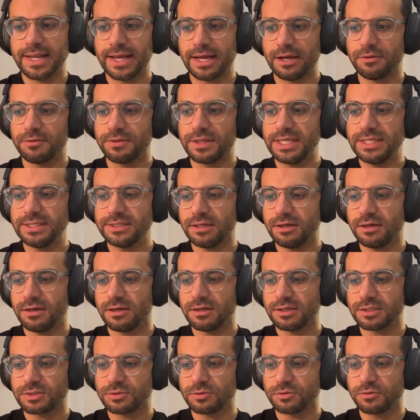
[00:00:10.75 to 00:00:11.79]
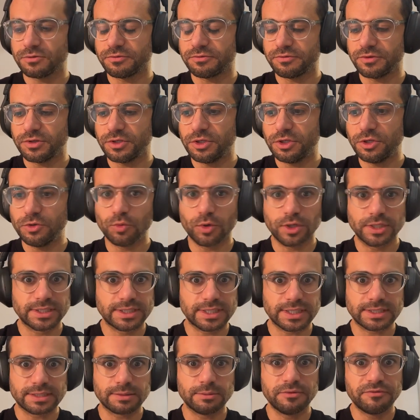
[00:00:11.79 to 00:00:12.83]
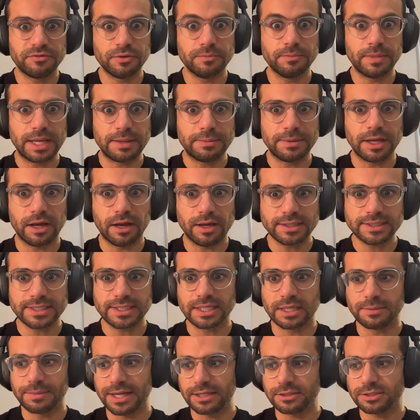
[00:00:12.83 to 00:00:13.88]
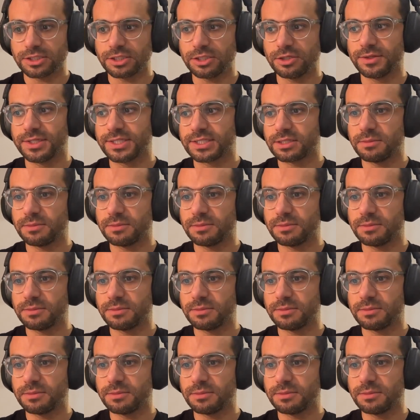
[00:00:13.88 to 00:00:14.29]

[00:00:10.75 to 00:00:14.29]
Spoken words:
Now, these are sort of new ones that some of you may be asking about too,